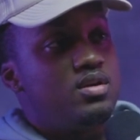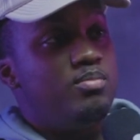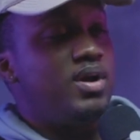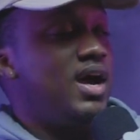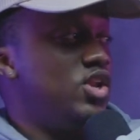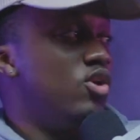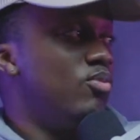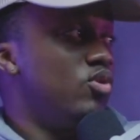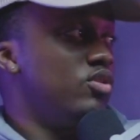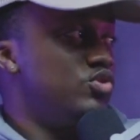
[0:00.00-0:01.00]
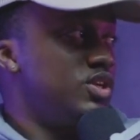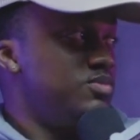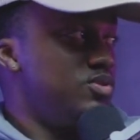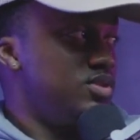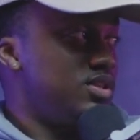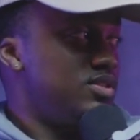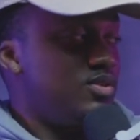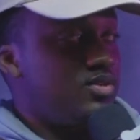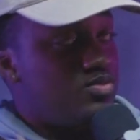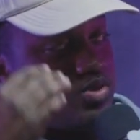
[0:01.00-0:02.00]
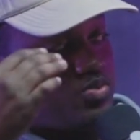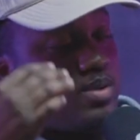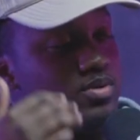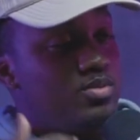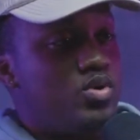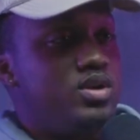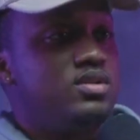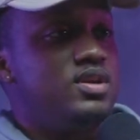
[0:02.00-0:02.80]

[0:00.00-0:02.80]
But I know more of Drake's music, which is why I put him one.